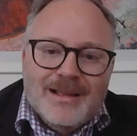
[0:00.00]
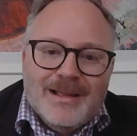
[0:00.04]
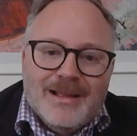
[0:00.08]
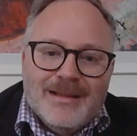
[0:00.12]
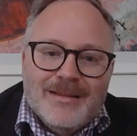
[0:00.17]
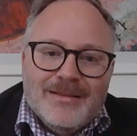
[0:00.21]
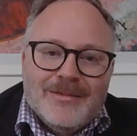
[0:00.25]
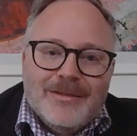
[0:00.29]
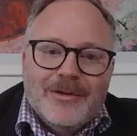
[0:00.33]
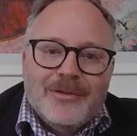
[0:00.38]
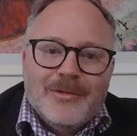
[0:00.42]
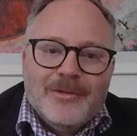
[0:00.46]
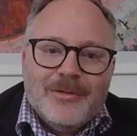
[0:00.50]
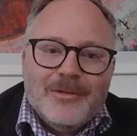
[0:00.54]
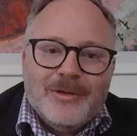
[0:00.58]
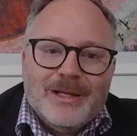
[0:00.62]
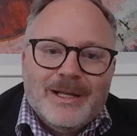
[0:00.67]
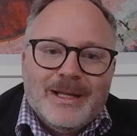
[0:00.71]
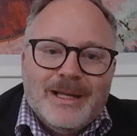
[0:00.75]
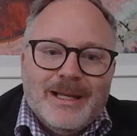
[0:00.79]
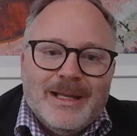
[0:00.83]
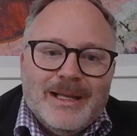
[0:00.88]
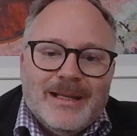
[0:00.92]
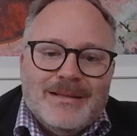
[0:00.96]
And so
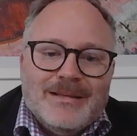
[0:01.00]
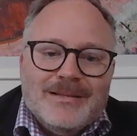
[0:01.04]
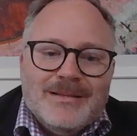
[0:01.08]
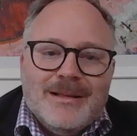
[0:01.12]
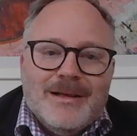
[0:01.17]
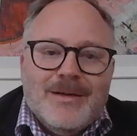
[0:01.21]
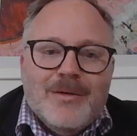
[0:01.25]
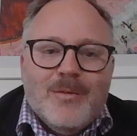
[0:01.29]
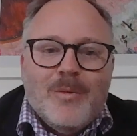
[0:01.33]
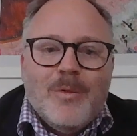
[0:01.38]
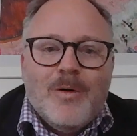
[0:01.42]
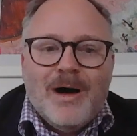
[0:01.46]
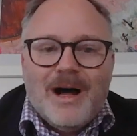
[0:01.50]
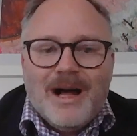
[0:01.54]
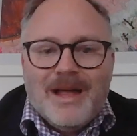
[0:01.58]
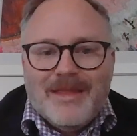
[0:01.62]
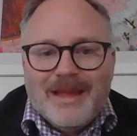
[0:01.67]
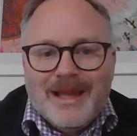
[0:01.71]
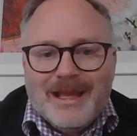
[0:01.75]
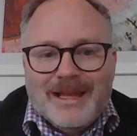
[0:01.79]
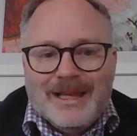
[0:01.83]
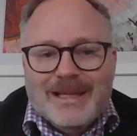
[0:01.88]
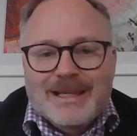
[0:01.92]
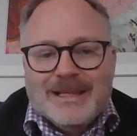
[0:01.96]
looking at why
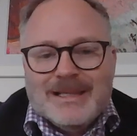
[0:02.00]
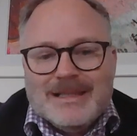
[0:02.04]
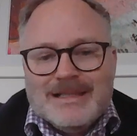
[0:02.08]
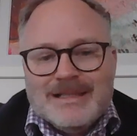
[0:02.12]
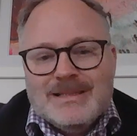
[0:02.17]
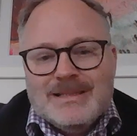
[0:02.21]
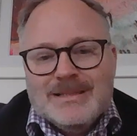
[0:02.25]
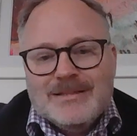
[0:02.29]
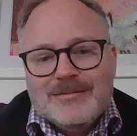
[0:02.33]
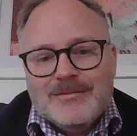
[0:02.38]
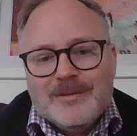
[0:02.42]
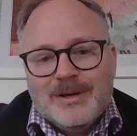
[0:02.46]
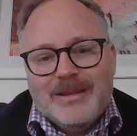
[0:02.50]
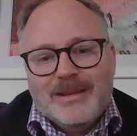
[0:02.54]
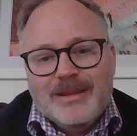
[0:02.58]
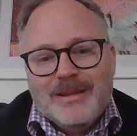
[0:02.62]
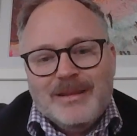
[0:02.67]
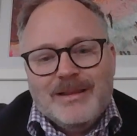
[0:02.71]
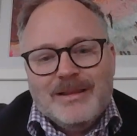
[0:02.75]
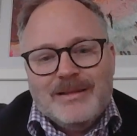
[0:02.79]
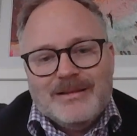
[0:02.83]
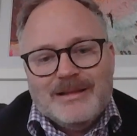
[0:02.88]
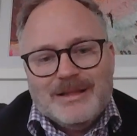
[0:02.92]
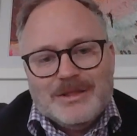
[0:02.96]
that is and
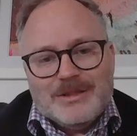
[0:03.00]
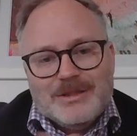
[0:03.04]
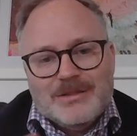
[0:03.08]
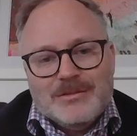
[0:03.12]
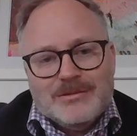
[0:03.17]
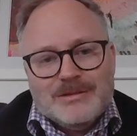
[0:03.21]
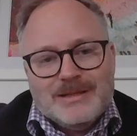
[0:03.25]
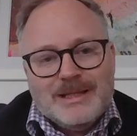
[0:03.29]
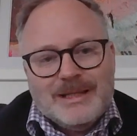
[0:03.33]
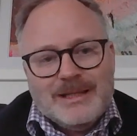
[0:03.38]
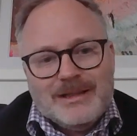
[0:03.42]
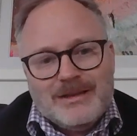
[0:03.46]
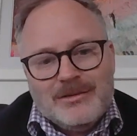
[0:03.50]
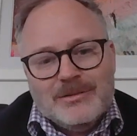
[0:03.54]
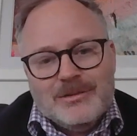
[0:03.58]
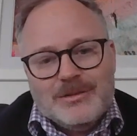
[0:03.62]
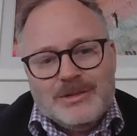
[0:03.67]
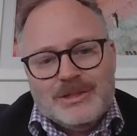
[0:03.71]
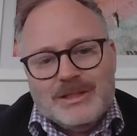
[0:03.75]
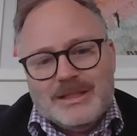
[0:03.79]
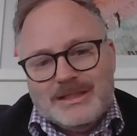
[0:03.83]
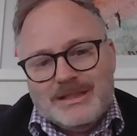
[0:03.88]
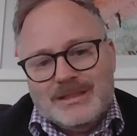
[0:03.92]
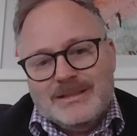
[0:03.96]
whether digital
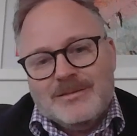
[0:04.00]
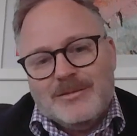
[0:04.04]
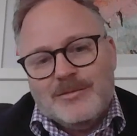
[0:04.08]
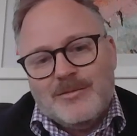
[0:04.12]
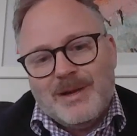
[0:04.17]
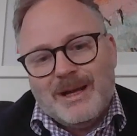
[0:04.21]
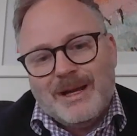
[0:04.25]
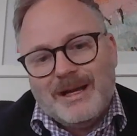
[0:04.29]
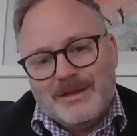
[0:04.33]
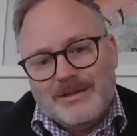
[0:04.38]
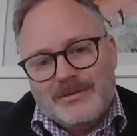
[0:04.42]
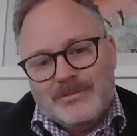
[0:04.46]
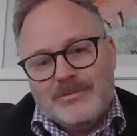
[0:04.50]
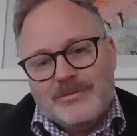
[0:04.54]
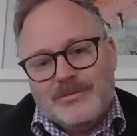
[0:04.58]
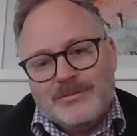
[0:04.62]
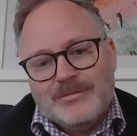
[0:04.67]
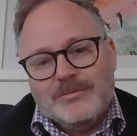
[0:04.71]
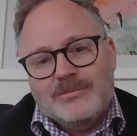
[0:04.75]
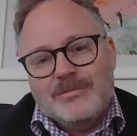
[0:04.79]
technologies is a way to